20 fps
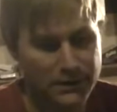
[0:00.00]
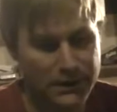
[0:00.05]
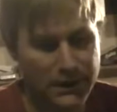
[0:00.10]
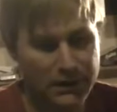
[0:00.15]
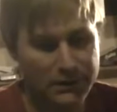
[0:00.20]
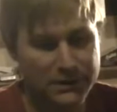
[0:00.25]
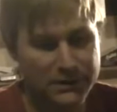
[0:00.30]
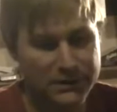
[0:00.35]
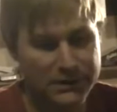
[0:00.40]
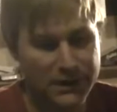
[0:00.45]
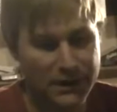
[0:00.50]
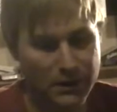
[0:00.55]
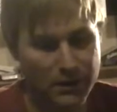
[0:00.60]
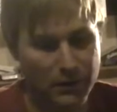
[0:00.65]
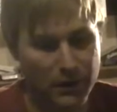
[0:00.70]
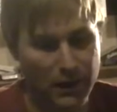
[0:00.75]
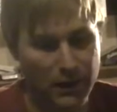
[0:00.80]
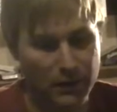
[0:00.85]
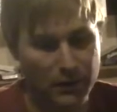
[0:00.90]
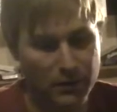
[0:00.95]
down the
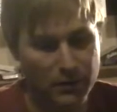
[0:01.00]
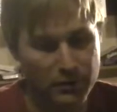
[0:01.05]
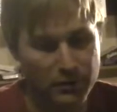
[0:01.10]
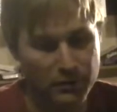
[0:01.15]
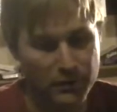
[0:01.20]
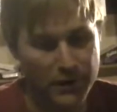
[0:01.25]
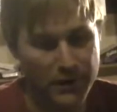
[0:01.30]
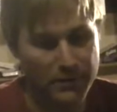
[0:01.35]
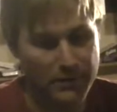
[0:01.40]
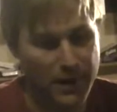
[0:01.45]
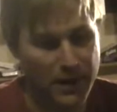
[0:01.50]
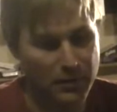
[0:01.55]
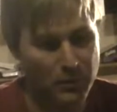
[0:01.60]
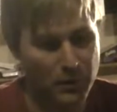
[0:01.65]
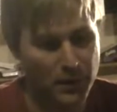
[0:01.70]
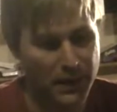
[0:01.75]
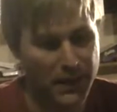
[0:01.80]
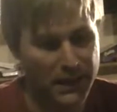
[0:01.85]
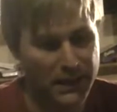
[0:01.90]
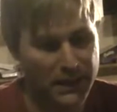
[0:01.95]
stairwell. Three men
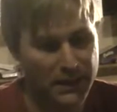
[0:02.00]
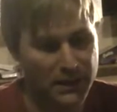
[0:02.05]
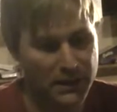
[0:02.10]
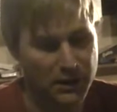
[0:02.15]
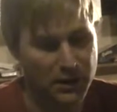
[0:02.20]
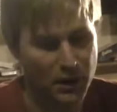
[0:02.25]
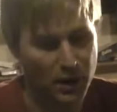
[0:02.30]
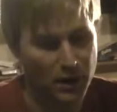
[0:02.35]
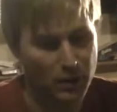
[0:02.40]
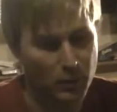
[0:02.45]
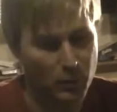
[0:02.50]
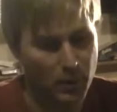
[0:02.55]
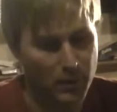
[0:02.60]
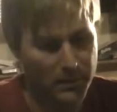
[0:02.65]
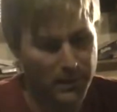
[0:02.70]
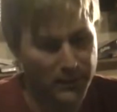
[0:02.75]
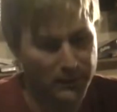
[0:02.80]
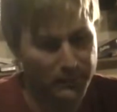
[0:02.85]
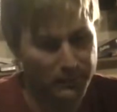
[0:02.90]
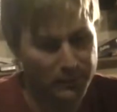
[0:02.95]
were hitting a young
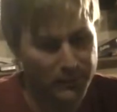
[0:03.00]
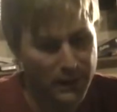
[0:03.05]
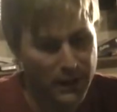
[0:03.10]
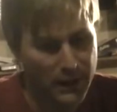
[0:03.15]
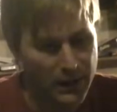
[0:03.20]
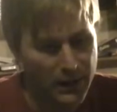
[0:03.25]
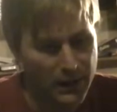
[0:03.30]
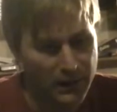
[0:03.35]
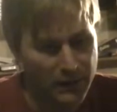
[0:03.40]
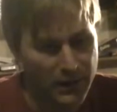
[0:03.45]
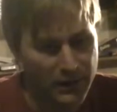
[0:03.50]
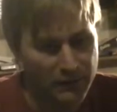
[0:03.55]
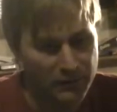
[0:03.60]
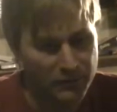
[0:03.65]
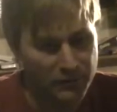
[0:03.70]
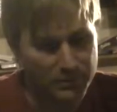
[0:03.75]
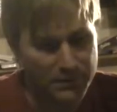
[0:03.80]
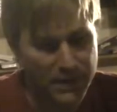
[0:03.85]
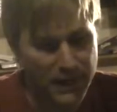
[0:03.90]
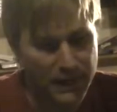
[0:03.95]
woman, and
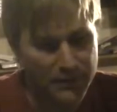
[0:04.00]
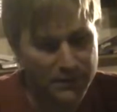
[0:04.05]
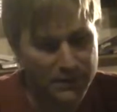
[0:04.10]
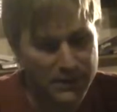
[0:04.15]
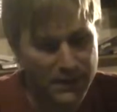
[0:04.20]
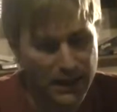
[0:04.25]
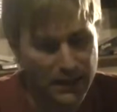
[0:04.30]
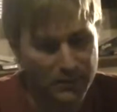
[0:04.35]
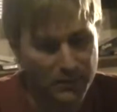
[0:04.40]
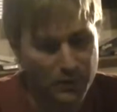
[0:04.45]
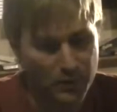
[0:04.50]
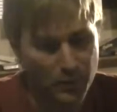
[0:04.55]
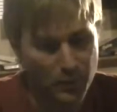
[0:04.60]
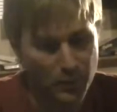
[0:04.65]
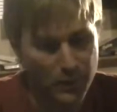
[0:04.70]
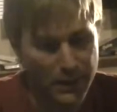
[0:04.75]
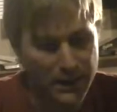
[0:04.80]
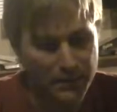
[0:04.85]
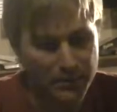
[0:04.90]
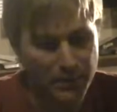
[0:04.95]
from time to time her
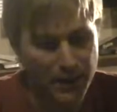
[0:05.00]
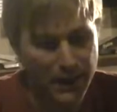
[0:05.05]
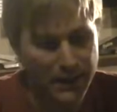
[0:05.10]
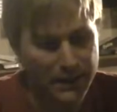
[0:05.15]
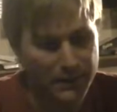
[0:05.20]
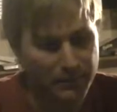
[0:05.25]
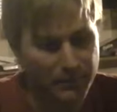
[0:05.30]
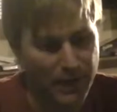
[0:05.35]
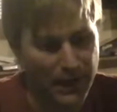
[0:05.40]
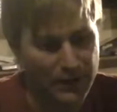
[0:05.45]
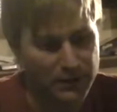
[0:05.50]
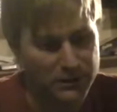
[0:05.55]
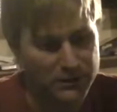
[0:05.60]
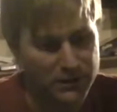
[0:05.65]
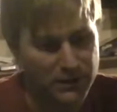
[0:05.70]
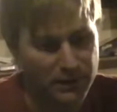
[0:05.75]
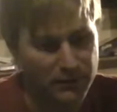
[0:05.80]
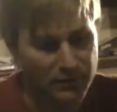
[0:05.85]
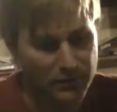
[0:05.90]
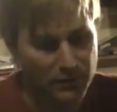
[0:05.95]
weak body
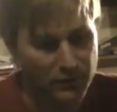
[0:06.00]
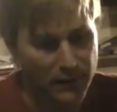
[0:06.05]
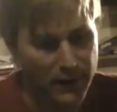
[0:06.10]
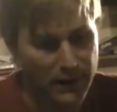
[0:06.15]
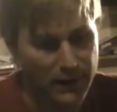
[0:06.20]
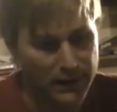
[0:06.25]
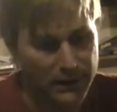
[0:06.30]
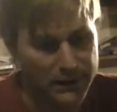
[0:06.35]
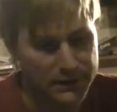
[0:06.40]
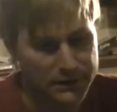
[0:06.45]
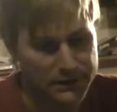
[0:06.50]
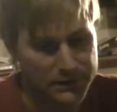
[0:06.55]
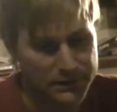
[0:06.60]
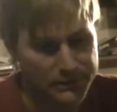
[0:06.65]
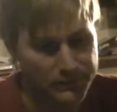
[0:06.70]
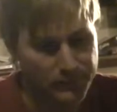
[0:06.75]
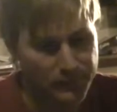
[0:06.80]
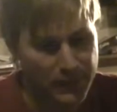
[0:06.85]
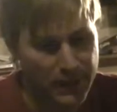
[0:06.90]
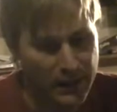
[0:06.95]
bounced off the railings.
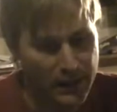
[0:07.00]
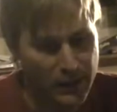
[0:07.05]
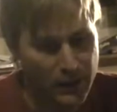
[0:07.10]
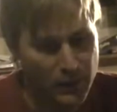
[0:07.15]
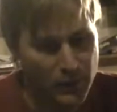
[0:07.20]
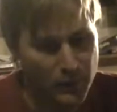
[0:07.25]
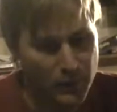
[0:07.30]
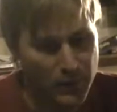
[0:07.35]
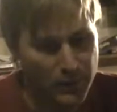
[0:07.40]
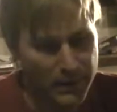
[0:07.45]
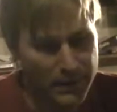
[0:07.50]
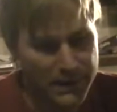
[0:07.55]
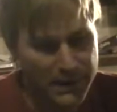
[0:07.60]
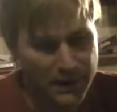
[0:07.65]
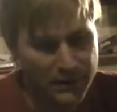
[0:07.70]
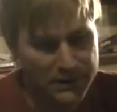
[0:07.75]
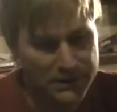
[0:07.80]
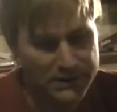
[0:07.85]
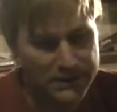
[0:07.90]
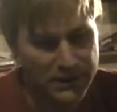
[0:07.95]
We went
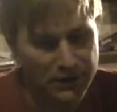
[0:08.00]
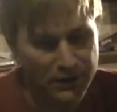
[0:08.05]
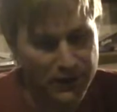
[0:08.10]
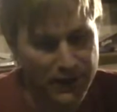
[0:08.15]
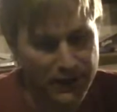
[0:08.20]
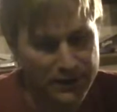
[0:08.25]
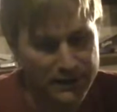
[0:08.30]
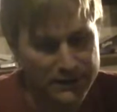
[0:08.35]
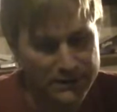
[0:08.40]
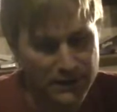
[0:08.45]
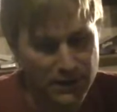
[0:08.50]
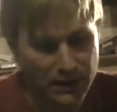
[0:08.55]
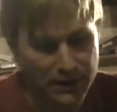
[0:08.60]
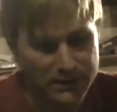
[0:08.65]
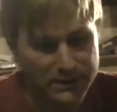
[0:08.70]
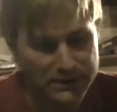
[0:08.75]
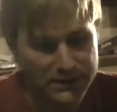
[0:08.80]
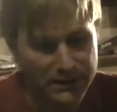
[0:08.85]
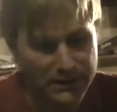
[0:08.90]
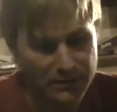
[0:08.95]
down the staircase,
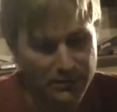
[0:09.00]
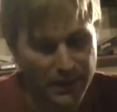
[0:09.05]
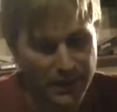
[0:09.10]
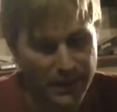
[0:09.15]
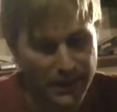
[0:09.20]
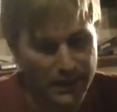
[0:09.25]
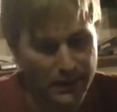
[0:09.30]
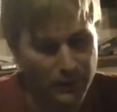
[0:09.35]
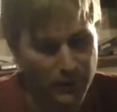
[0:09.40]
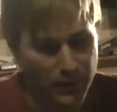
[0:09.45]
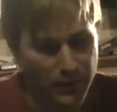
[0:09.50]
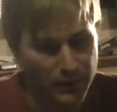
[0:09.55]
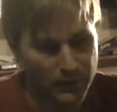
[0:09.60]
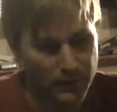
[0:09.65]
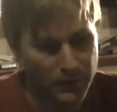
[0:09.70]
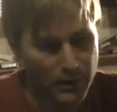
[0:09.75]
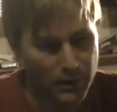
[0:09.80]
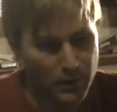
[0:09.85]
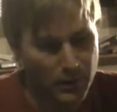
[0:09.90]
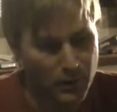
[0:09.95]
unseen by anyone.
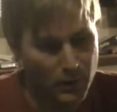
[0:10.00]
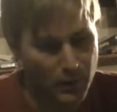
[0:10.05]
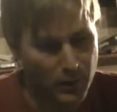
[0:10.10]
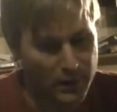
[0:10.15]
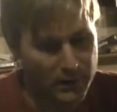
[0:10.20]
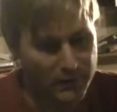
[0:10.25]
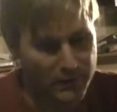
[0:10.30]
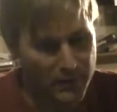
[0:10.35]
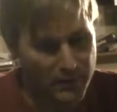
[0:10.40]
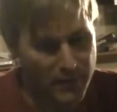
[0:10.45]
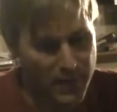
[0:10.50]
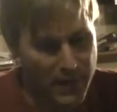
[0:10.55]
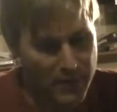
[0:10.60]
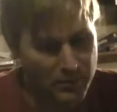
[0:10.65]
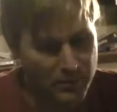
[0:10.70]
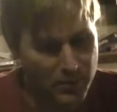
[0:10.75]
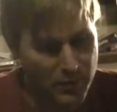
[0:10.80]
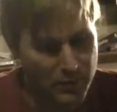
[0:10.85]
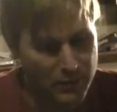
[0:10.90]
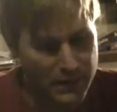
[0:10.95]
One of the
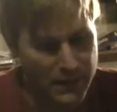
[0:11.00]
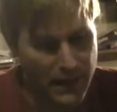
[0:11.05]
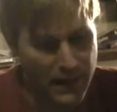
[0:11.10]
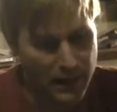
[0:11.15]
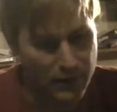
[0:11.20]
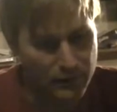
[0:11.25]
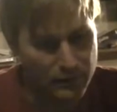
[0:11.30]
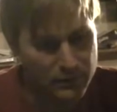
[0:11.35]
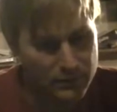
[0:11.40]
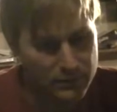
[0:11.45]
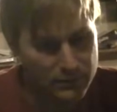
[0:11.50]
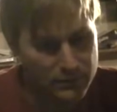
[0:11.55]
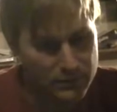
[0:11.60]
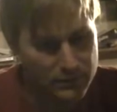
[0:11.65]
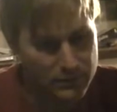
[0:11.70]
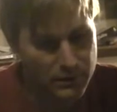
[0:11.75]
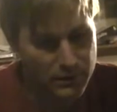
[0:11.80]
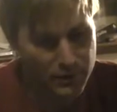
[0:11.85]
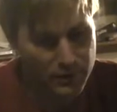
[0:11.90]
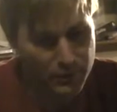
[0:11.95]
men broke down,
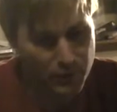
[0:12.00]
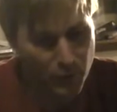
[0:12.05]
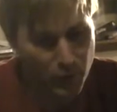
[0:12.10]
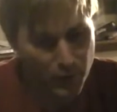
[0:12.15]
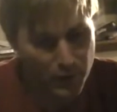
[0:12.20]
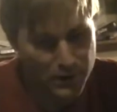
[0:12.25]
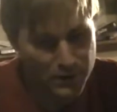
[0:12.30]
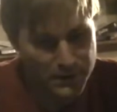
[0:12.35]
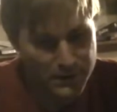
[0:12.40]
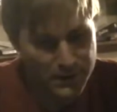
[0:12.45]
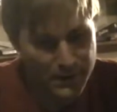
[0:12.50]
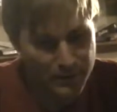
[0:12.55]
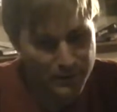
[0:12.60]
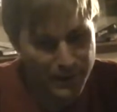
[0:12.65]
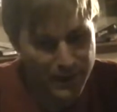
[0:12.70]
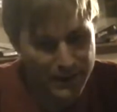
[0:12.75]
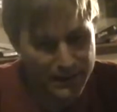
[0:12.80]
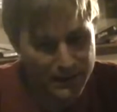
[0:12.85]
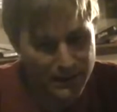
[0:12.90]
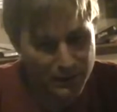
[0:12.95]
the door to the
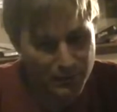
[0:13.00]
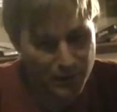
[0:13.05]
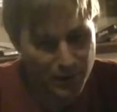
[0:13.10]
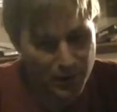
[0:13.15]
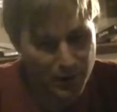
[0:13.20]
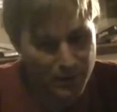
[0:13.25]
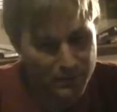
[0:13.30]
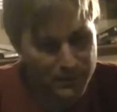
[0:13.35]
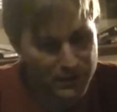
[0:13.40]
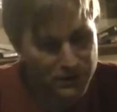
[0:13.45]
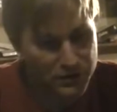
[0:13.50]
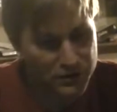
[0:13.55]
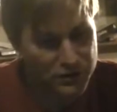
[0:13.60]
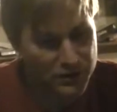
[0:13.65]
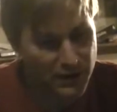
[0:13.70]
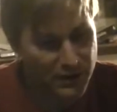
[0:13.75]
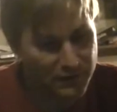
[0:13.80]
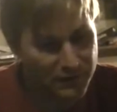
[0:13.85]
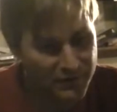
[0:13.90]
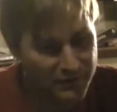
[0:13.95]
abandoned apartment,
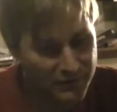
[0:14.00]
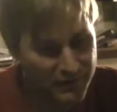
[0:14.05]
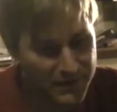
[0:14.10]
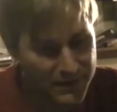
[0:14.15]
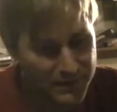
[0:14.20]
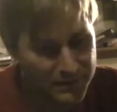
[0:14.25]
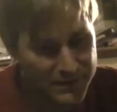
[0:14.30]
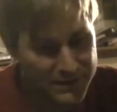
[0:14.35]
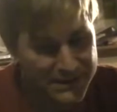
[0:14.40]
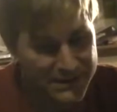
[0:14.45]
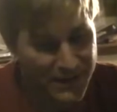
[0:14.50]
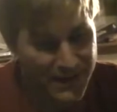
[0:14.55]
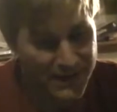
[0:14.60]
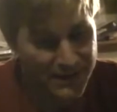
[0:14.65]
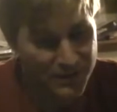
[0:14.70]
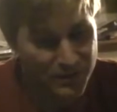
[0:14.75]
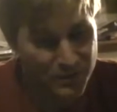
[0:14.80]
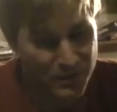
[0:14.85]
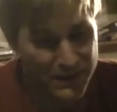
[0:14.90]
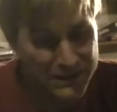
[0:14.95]
shoved the victim inside,
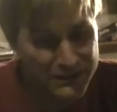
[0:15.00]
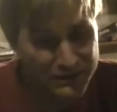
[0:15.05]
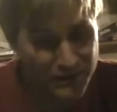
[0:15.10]
and the rest